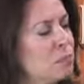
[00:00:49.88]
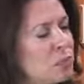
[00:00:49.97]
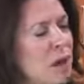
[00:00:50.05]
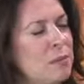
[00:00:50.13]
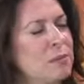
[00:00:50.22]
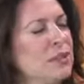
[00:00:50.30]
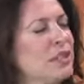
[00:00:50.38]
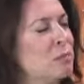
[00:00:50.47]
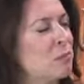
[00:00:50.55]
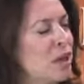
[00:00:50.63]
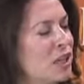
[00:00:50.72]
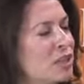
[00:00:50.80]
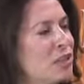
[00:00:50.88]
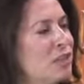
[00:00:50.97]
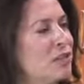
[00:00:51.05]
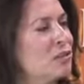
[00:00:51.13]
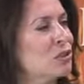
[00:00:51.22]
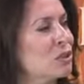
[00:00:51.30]
probably depression,
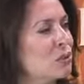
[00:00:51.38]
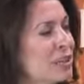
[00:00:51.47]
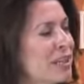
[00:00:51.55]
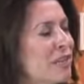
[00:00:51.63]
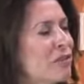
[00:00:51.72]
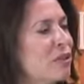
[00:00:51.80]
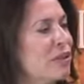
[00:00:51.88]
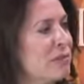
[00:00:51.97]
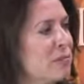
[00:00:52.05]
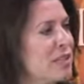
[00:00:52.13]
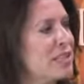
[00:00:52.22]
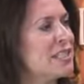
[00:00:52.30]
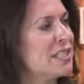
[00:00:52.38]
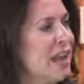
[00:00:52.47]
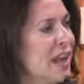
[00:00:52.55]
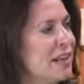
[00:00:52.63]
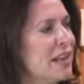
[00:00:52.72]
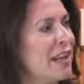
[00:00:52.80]
although she would never admit to
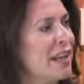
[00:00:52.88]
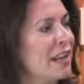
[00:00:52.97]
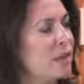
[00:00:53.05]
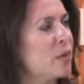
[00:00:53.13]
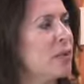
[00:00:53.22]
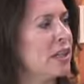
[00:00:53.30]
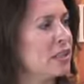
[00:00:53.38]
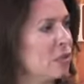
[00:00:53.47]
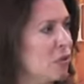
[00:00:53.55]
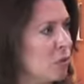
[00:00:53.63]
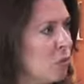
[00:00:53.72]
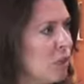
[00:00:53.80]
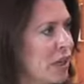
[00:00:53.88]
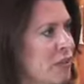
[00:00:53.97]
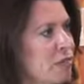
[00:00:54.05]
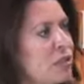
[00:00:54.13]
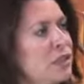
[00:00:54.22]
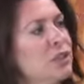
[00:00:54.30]
that. And when I started working
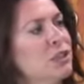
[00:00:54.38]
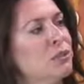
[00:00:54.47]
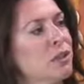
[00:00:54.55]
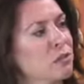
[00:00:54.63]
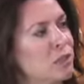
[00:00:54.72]
for you and